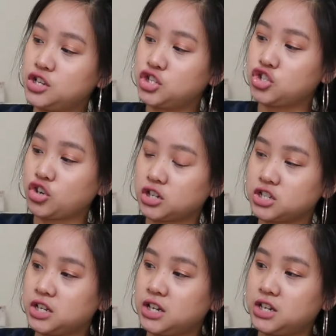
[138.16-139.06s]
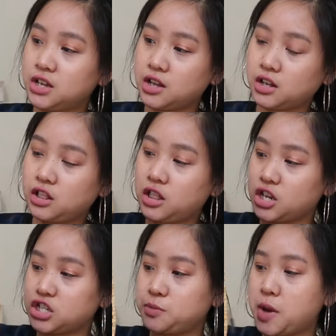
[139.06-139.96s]
structured
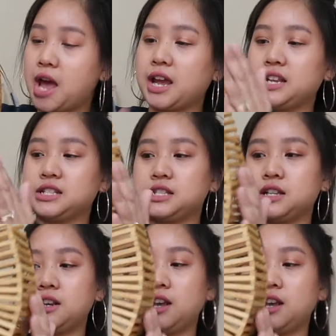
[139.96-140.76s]
clutch bag and it's in a,